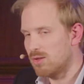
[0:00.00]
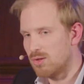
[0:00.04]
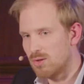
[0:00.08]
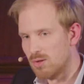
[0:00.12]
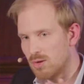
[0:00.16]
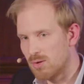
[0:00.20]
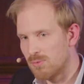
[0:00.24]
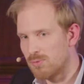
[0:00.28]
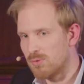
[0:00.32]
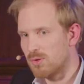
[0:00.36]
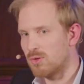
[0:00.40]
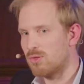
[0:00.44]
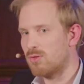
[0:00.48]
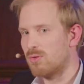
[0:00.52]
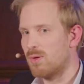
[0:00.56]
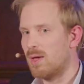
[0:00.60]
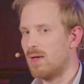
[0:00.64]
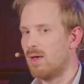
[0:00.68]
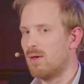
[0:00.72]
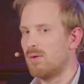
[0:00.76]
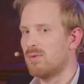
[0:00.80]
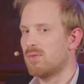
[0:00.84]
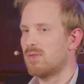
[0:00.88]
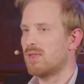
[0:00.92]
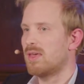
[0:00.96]
Universal
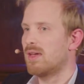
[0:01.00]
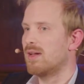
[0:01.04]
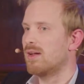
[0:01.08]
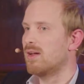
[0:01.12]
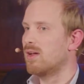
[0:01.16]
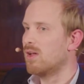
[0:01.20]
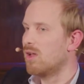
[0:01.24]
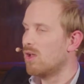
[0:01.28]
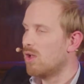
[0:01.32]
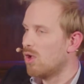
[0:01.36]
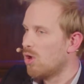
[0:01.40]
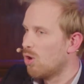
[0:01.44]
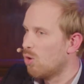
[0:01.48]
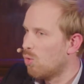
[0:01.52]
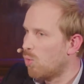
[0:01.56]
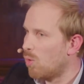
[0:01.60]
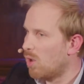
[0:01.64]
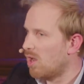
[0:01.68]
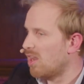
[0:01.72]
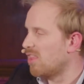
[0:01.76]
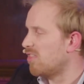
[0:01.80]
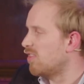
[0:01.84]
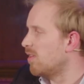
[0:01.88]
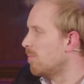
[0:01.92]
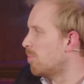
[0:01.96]
healthcare,
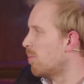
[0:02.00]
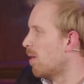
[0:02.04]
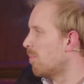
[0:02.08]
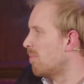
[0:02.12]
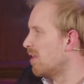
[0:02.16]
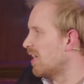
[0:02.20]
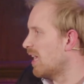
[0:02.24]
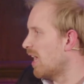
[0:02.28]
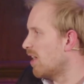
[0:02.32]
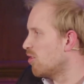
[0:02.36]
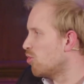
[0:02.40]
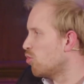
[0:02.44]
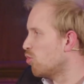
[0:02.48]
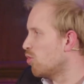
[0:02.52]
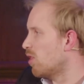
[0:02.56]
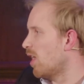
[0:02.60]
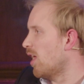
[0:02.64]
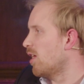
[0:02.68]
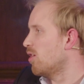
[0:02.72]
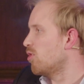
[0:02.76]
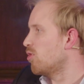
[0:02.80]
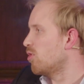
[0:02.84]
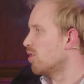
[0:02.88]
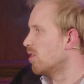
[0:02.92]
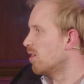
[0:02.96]
quality public
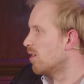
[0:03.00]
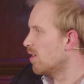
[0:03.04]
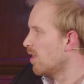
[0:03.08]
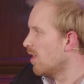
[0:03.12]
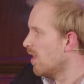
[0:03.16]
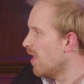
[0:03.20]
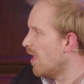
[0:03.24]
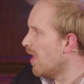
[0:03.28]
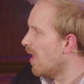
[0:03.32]
education,